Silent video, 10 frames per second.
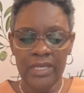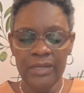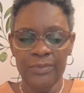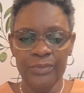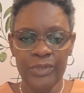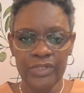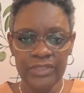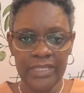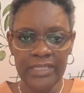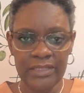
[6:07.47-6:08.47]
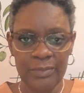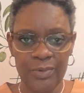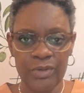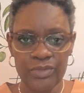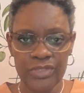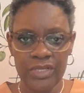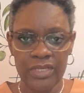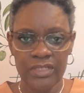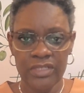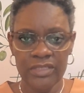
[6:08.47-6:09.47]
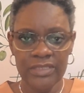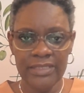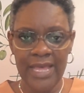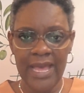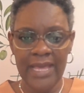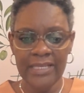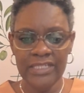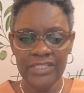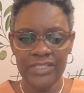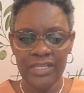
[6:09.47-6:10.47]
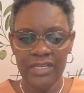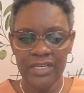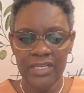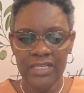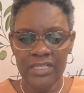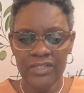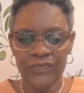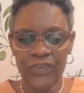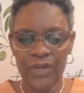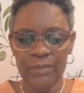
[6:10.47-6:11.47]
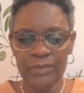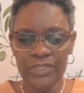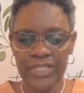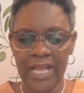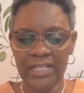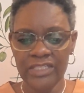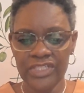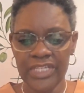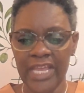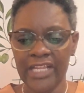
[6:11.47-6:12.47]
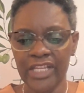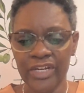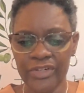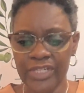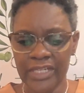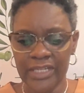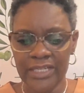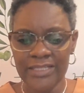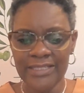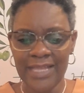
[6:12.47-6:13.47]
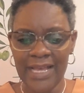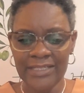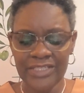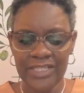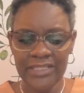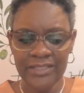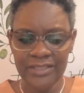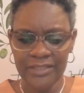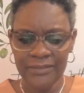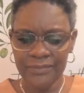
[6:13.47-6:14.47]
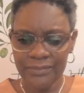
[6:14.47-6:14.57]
and we're going to take the approach that is from challenging and learning. It's not just,